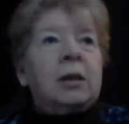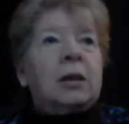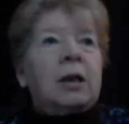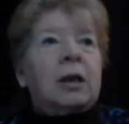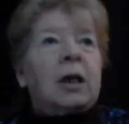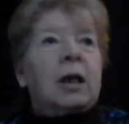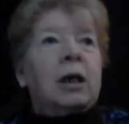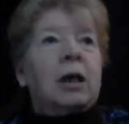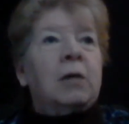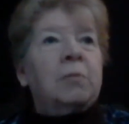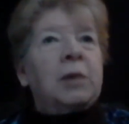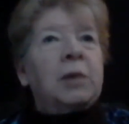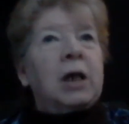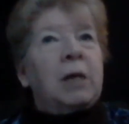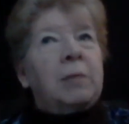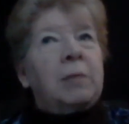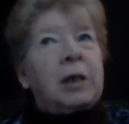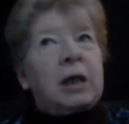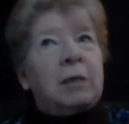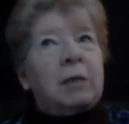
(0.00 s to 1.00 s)

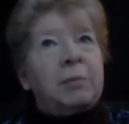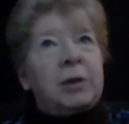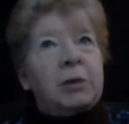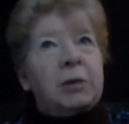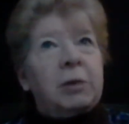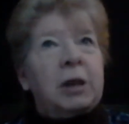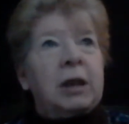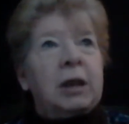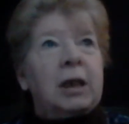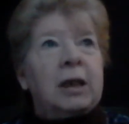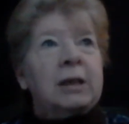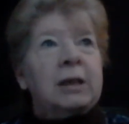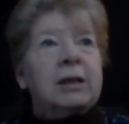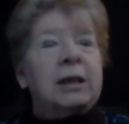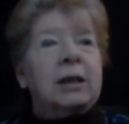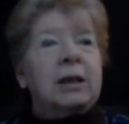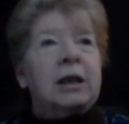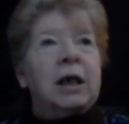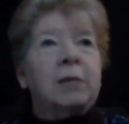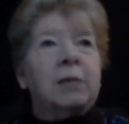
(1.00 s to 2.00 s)
Coming up in
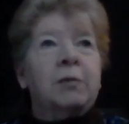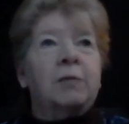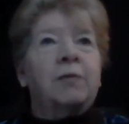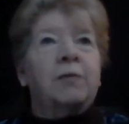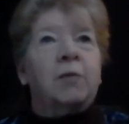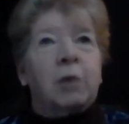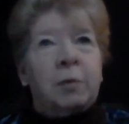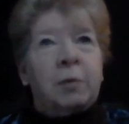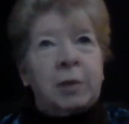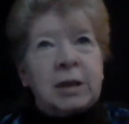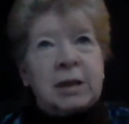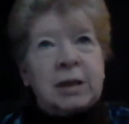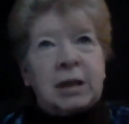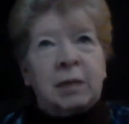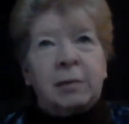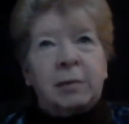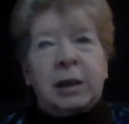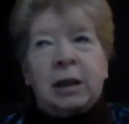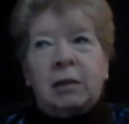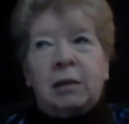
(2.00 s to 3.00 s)
2019, April Foreman's
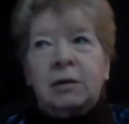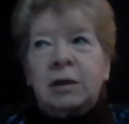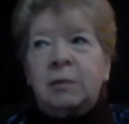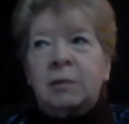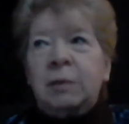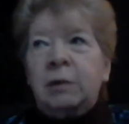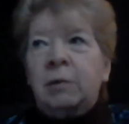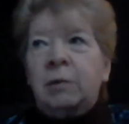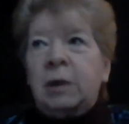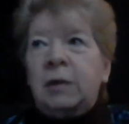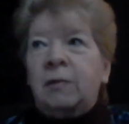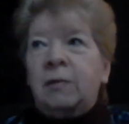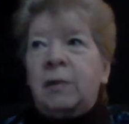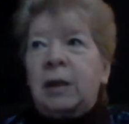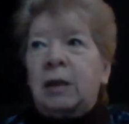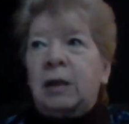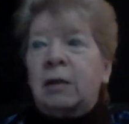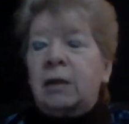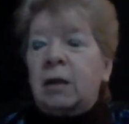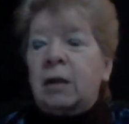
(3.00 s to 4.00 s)
coming out to be one of
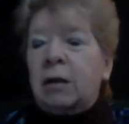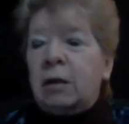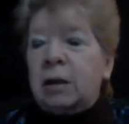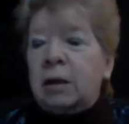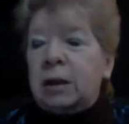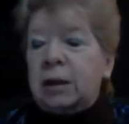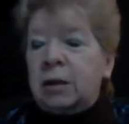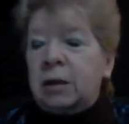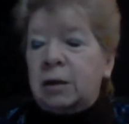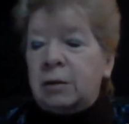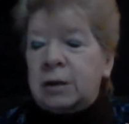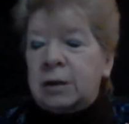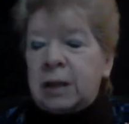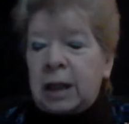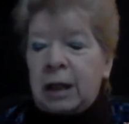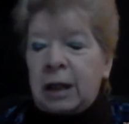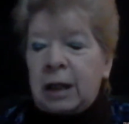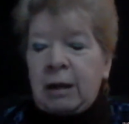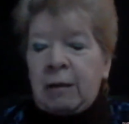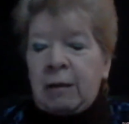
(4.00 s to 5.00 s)
our keynotes.
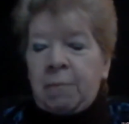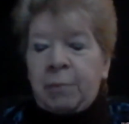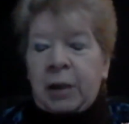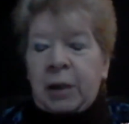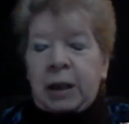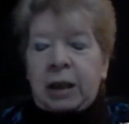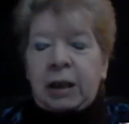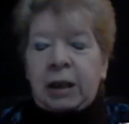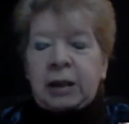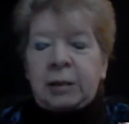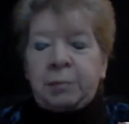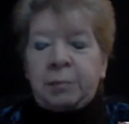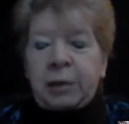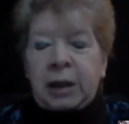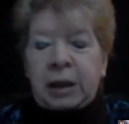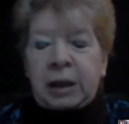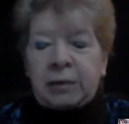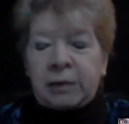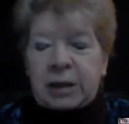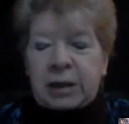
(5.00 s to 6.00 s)
But at the
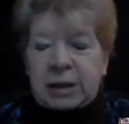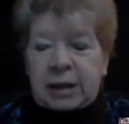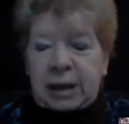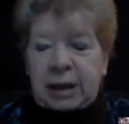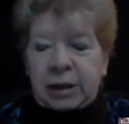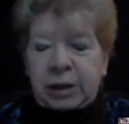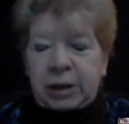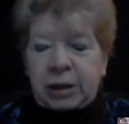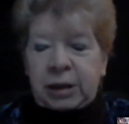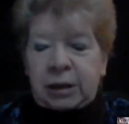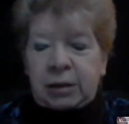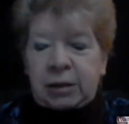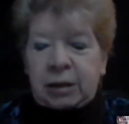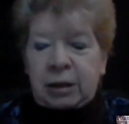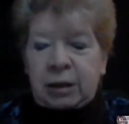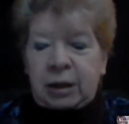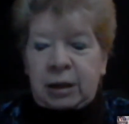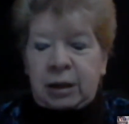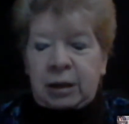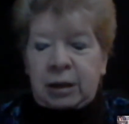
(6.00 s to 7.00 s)
plenary session,
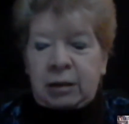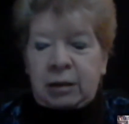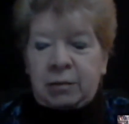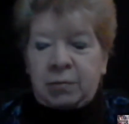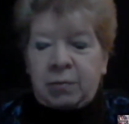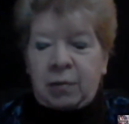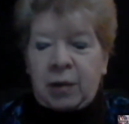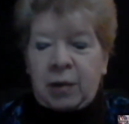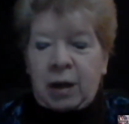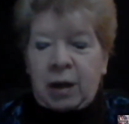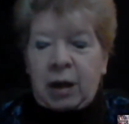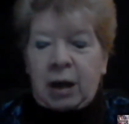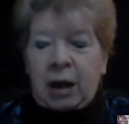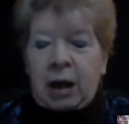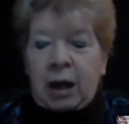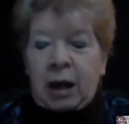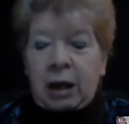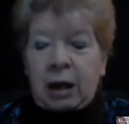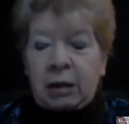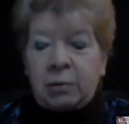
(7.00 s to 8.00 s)

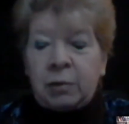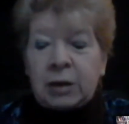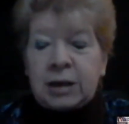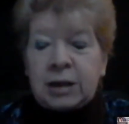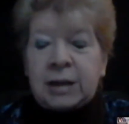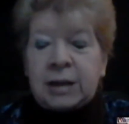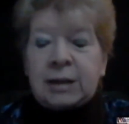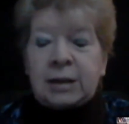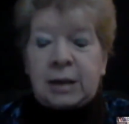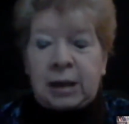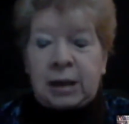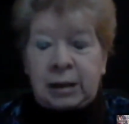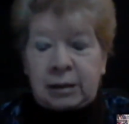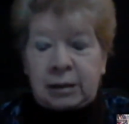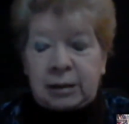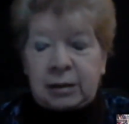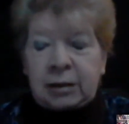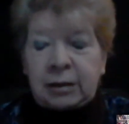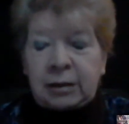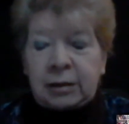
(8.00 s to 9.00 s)
I was
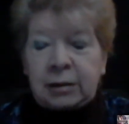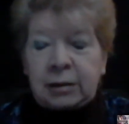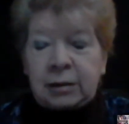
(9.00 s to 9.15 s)
stunned.